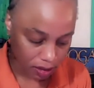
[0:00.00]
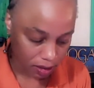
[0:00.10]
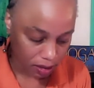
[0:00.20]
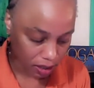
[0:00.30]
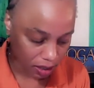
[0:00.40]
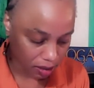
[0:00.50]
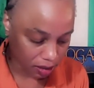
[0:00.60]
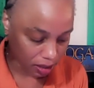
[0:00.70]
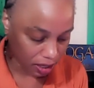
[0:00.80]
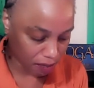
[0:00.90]

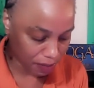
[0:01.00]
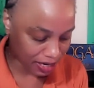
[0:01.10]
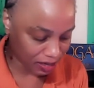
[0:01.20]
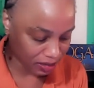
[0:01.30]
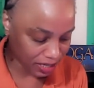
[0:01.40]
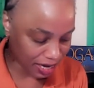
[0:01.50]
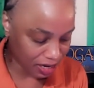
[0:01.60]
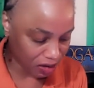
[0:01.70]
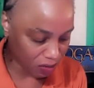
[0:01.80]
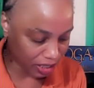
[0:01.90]
Anybody else got
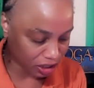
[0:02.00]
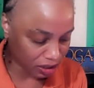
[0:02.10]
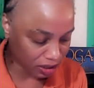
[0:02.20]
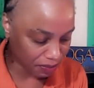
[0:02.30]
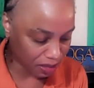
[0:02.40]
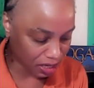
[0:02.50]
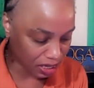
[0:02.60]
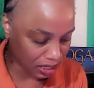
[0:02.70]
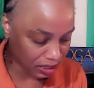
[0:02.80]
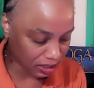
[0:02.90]
any questions?
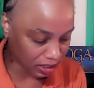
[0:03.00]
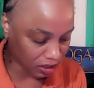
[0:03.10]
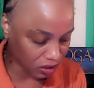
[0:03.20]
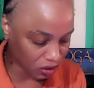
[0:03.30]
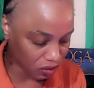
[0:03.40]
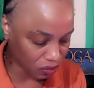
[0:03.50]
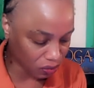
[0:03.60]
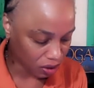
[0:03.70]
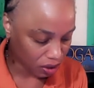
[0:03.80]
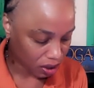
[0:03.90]
Continue to
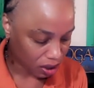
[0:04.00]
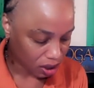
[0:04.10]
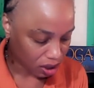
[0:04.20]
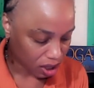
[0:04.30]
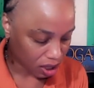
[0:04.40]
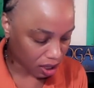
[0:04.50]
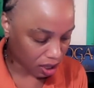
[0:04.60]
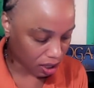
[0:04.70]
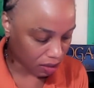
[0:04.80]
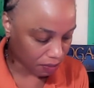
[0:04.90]

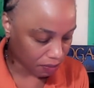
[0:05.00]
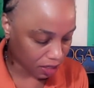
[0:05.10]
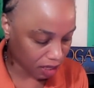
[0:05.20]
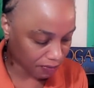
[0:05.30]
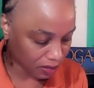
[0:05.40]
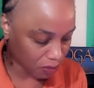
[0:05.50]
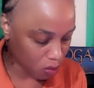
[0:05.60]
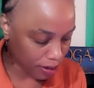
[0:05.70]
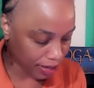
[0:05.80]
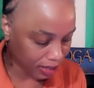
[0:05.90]
uh, give some
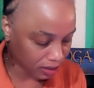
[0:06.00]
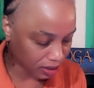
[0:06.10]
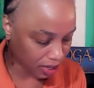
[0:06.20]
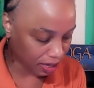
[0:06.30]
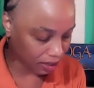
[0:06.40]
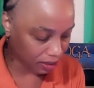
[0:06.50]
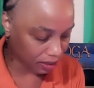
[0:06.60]
more insight.